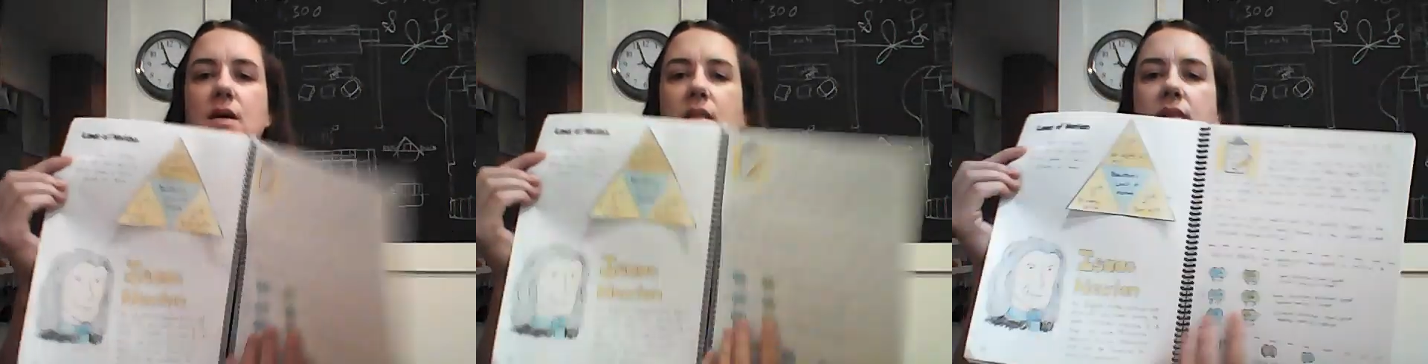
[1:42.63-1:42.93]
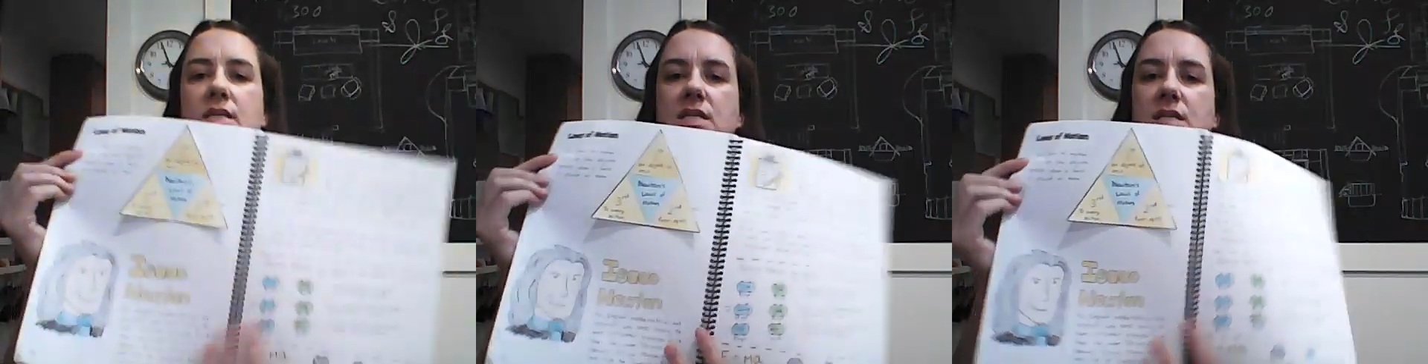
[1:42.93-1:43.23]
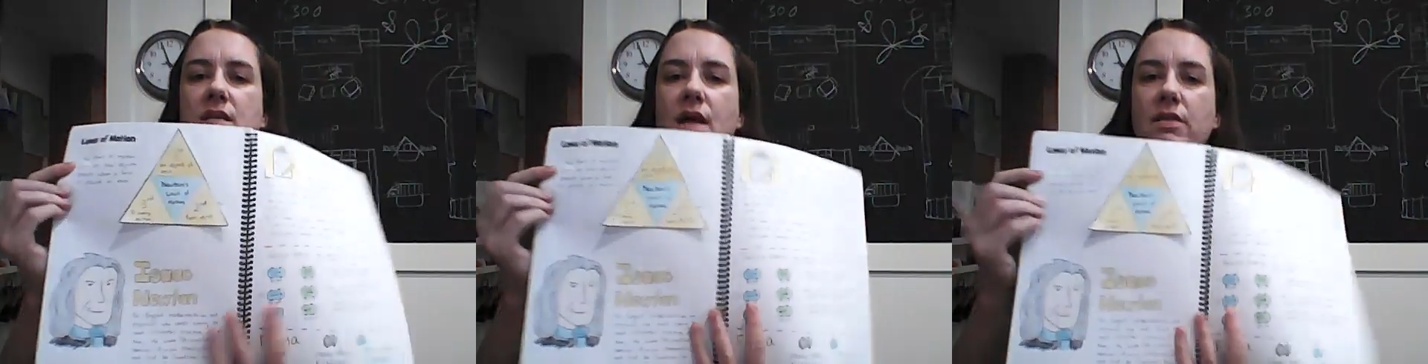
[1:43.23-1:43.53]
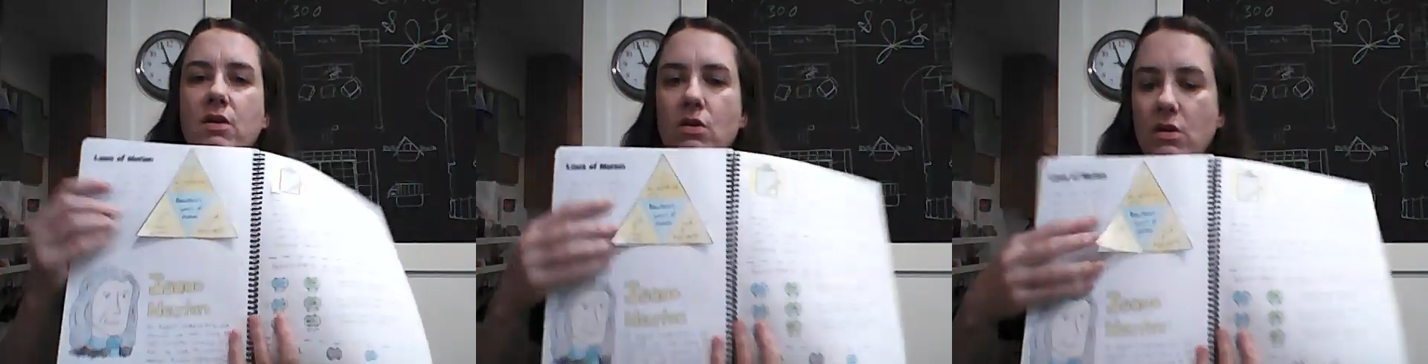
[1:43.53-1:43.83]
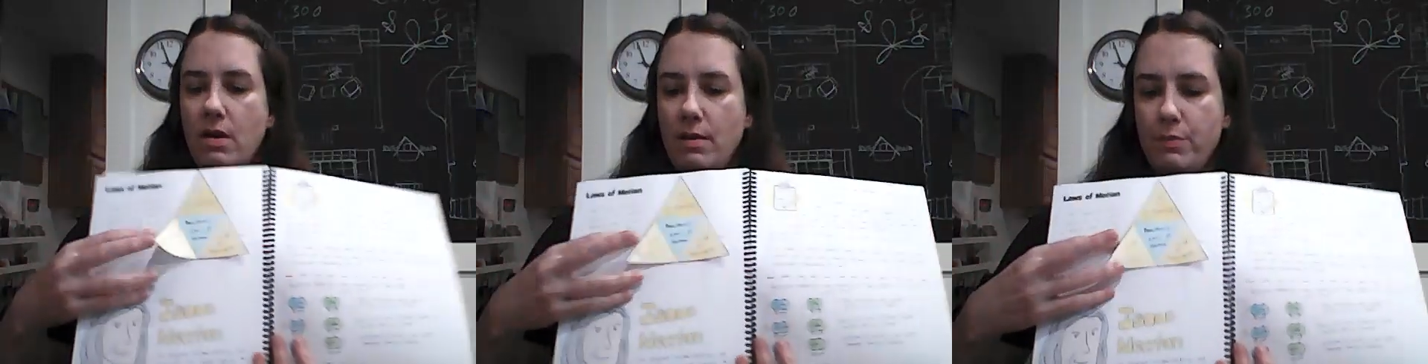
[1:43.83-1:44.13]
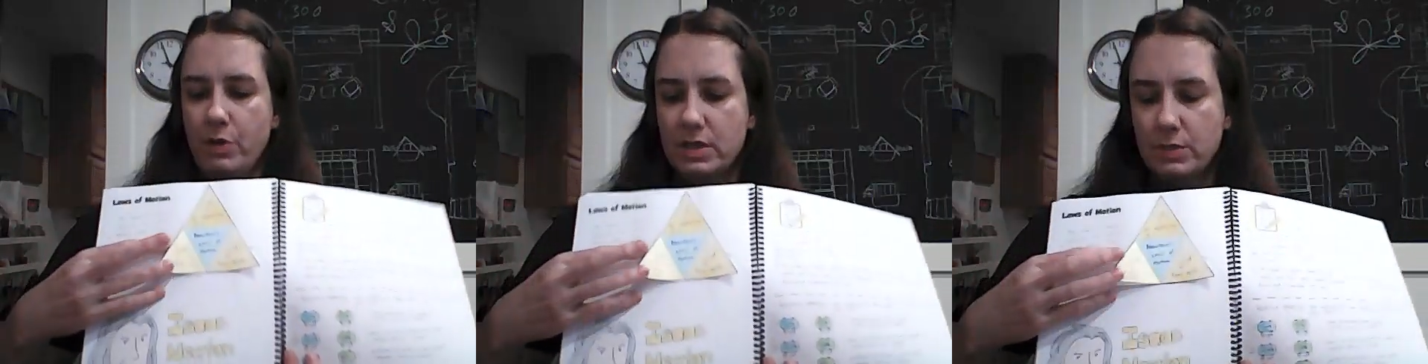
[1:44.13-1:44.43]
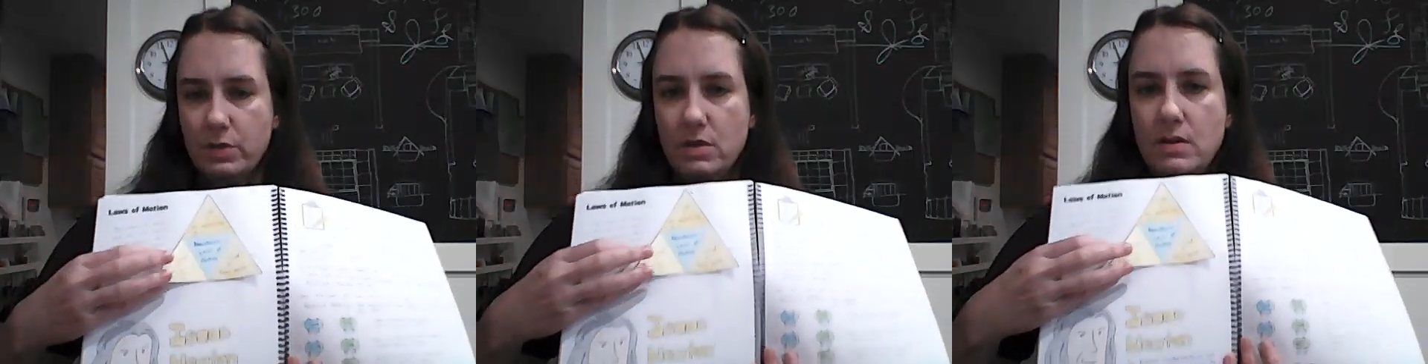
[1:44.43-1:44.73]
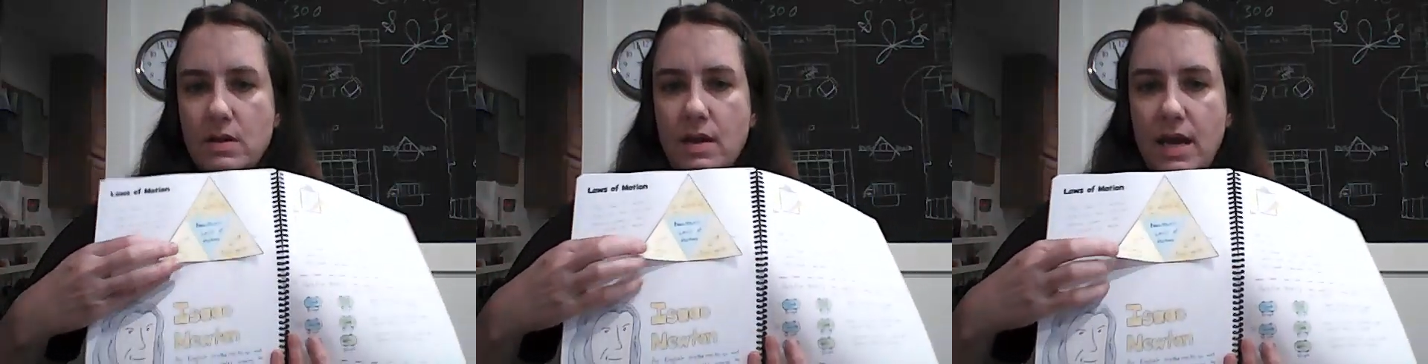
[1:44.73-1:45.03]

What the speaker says: This is another printable.